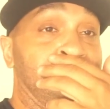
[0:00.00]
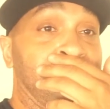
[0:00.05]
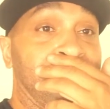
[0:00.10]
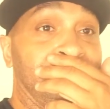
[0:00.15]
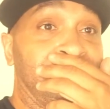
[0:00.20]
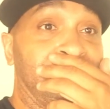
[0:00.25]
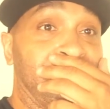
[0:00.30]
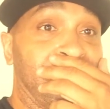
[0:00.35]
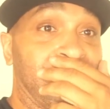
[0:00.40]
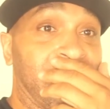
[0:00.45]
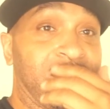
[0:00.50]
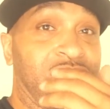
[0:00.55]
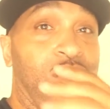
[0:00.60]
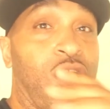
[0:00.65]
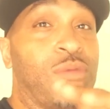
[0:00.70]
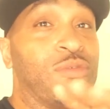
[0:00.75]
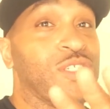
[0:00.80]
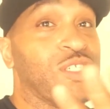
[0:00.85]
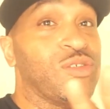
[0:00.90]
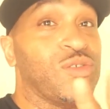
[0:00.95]
it 2 months ago?
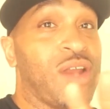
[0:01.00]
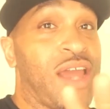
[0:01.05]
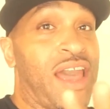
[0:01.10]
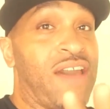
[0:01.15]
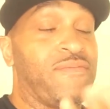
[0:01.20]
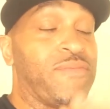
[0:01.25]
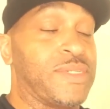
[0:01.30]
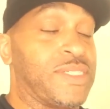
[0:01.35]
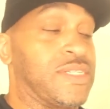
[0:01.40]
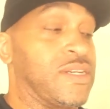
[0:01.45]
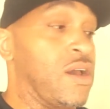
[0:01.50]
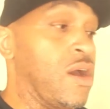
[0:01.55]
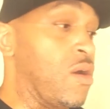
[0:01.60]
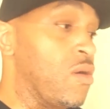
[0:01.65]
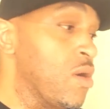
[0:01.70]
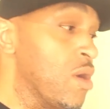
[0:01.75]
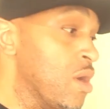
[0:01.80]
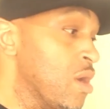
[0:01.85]
Almost 2.5 months ago,